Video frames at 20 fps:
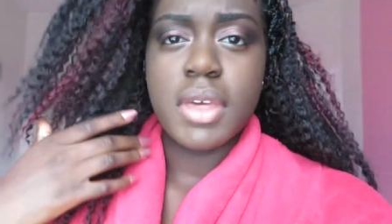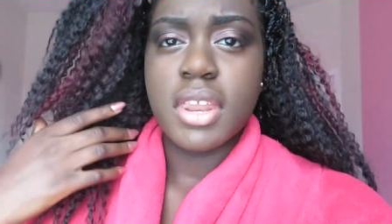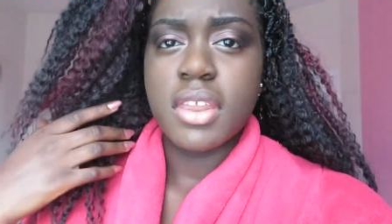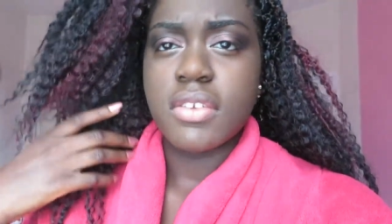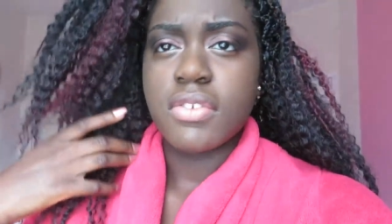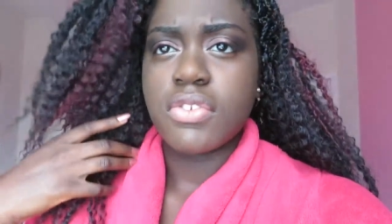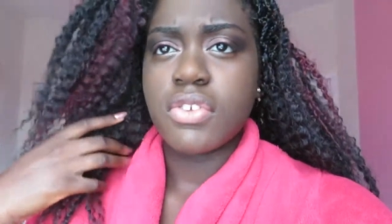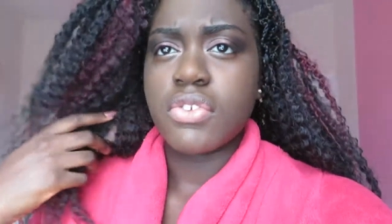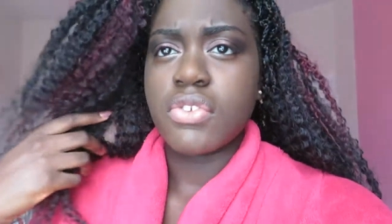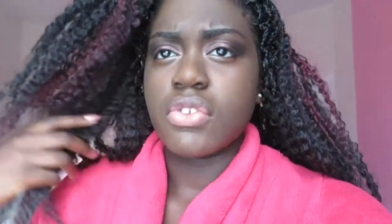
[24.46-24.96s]

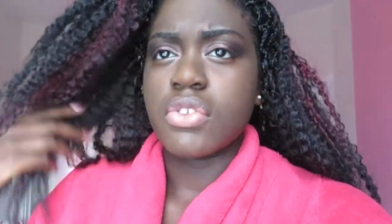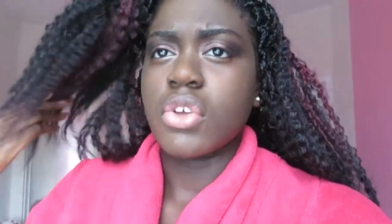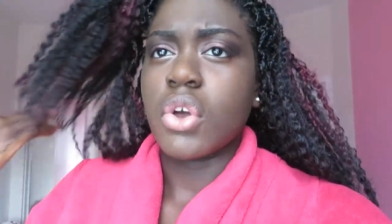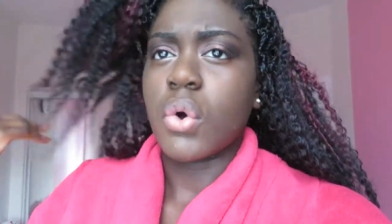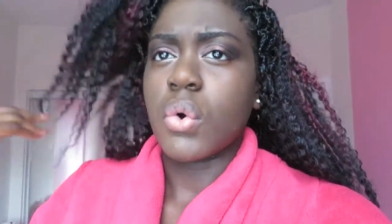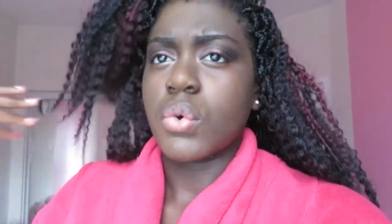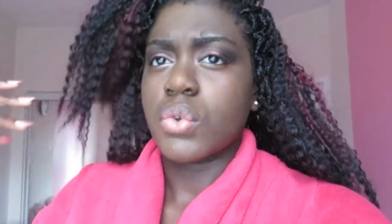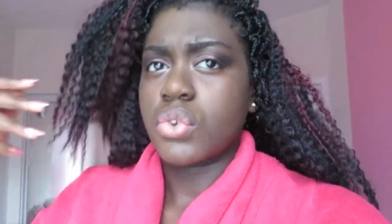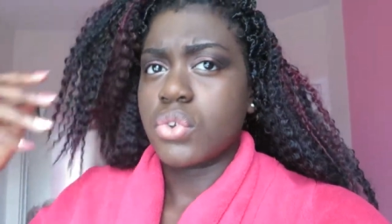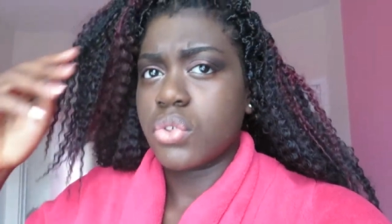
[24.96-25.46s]
minutes to
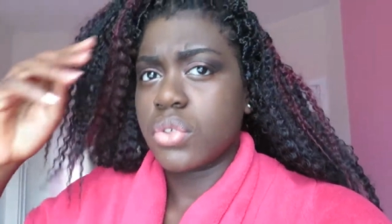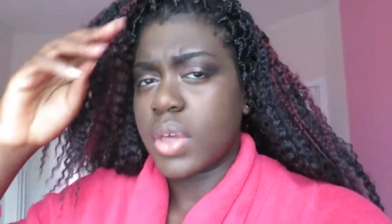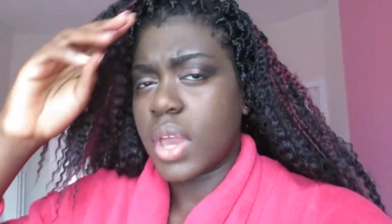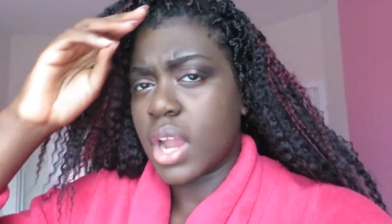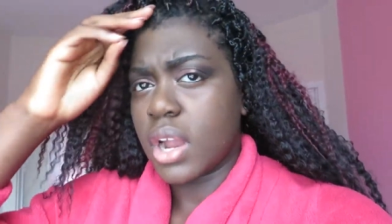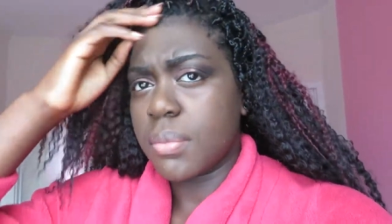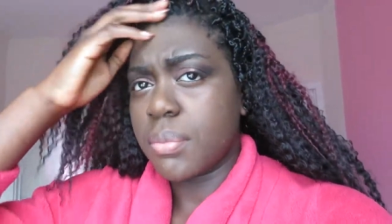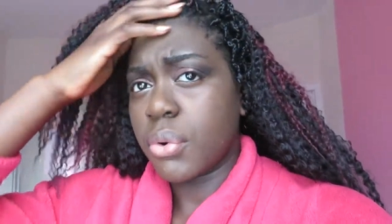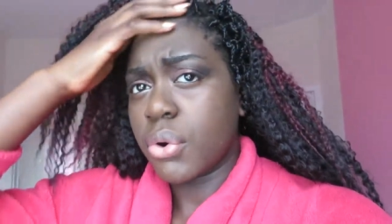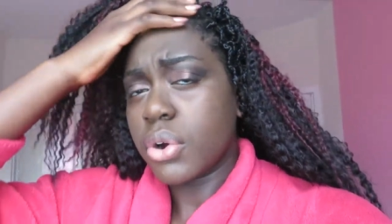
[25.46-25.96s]
go to
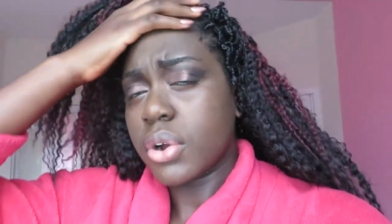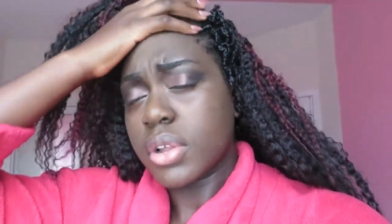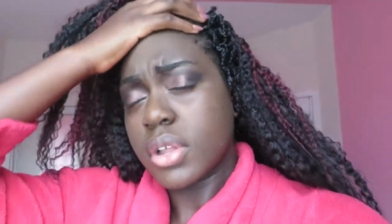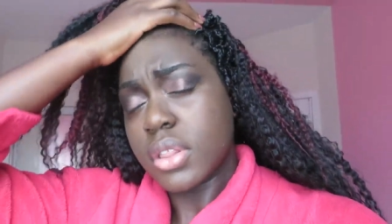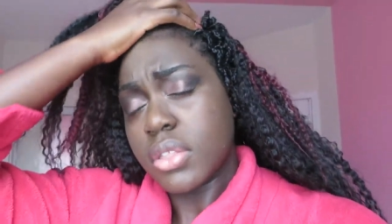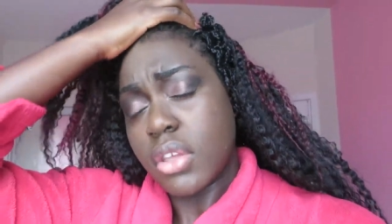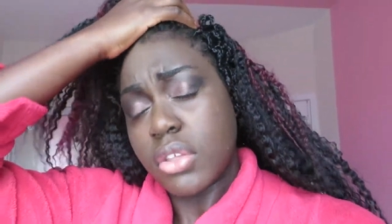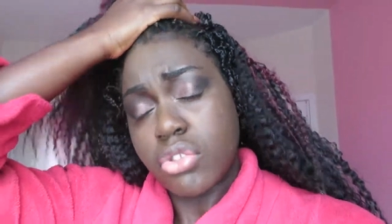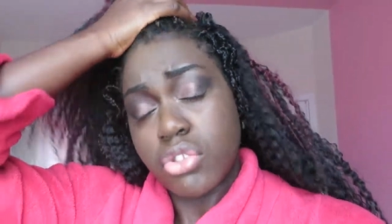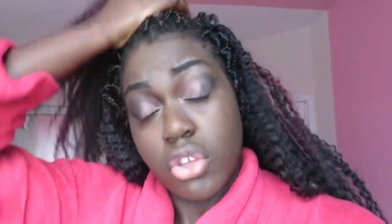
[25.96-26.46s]
the airport,
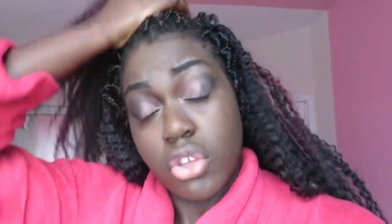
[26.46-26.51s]
and the,